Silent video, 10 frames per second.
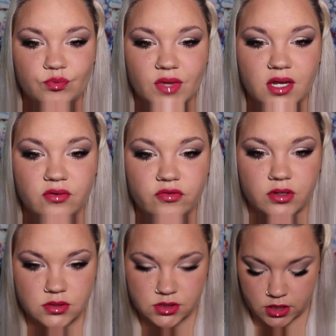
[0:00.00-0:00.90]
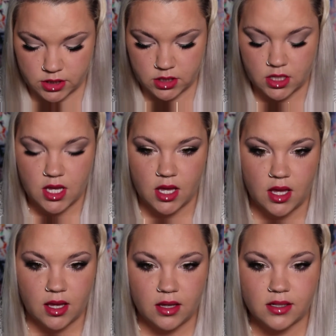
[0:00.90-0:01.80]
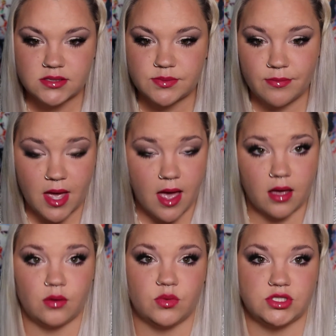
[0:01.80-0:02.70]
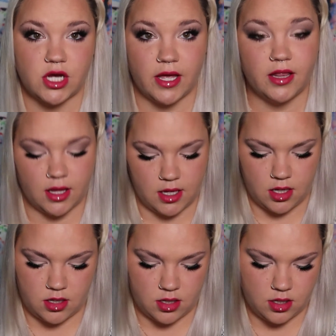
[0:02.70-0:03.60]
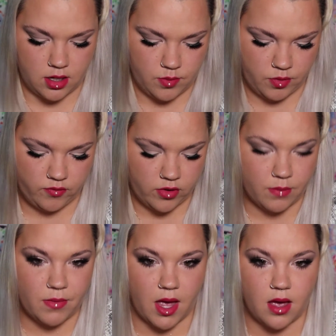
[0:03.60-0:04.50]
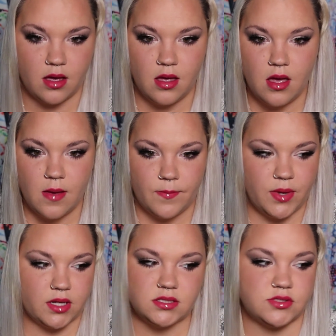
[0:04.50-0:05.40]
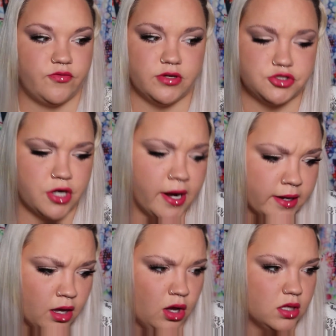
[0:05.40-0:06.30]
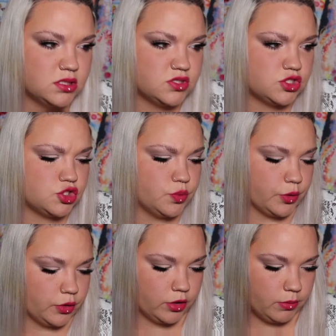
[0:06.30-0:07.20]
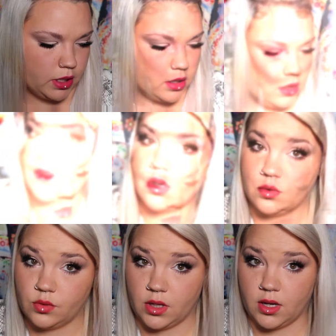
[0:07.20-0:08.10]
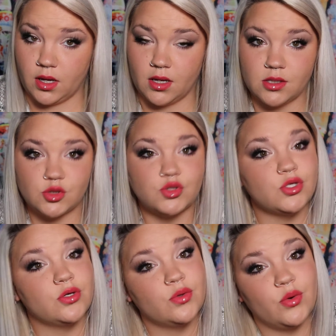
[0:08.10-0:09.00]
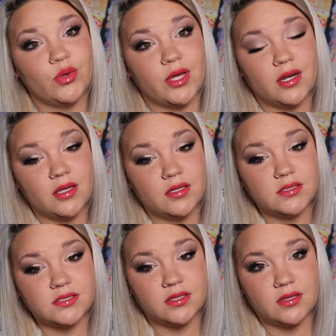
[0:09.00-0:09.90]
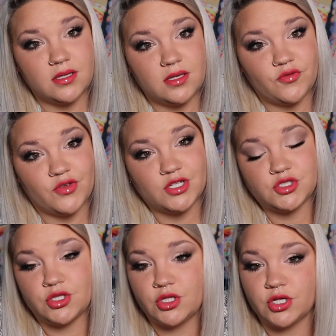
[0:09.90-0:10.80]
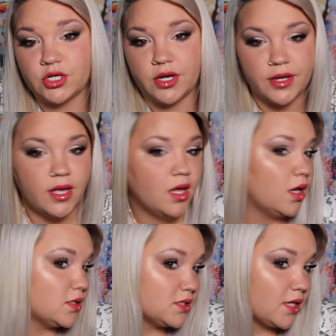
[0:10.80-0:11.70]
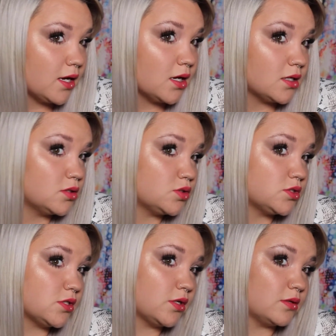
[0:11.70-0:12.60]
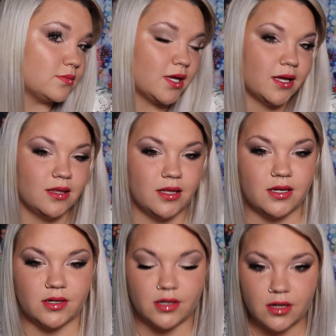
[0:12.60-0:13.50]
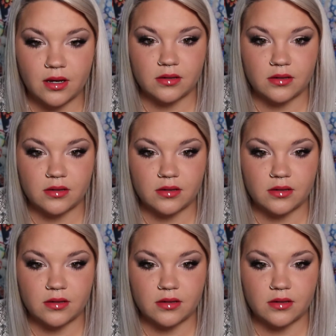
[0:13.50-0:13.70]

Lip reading: and it feels good. It is matte, which I like. I prefer matte, but it doesn't feel drying at all. It's super creamy. Okay, so that is the finished look. I did add some highlighter,